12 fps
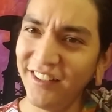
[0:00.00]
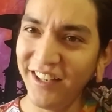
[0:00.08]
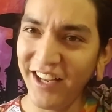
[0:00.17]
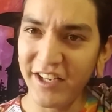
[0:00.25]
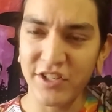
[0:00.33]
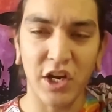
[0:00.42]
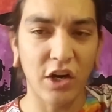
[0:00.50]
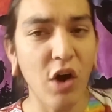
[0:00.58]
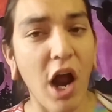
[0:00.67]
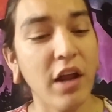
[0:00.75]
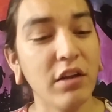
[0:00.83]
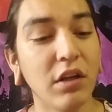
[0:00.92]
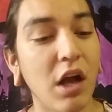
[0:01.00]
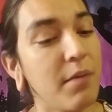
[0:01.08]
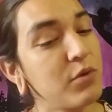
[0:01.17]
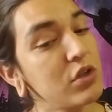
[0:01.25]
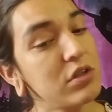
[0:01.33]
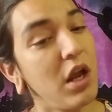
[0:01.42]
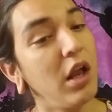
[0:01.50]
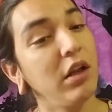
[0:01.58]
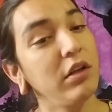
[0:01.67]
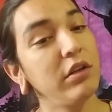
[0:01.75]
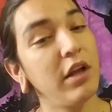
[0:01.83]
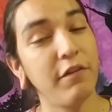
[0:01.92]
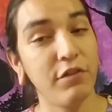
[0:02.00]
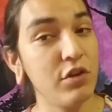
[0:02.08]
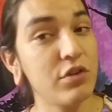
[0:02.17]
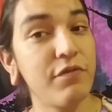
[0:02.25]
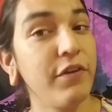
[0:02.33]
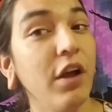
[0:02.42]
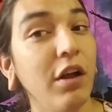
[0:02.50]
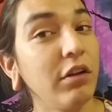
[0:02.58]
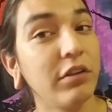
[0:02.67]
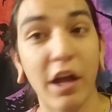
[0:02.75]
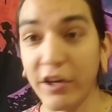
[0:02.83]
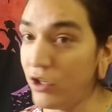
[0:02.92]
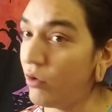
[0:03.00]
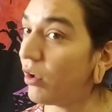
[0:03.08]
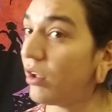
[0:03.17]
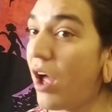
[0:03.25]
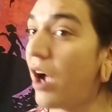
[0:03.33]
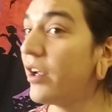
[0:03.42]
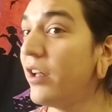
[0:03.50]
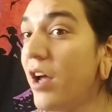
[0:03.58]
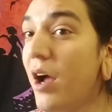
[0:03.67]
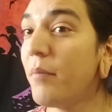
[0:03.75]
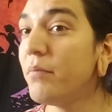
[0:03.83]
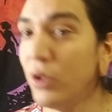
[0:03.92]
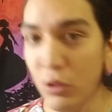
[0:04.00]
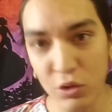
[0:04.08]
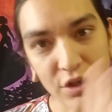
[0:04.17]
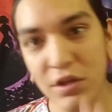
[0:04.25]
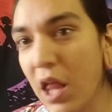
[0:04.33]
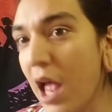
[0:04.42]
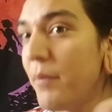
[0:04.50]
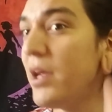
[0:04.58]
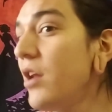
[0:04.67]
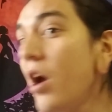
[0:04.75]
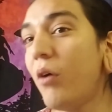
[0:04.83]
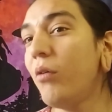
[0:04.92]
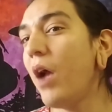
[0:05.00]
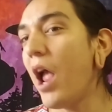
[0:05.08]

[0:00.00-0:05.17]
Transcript: And he's like, "All right, I'm just saying, if you feel like you are locking up, you just let me know,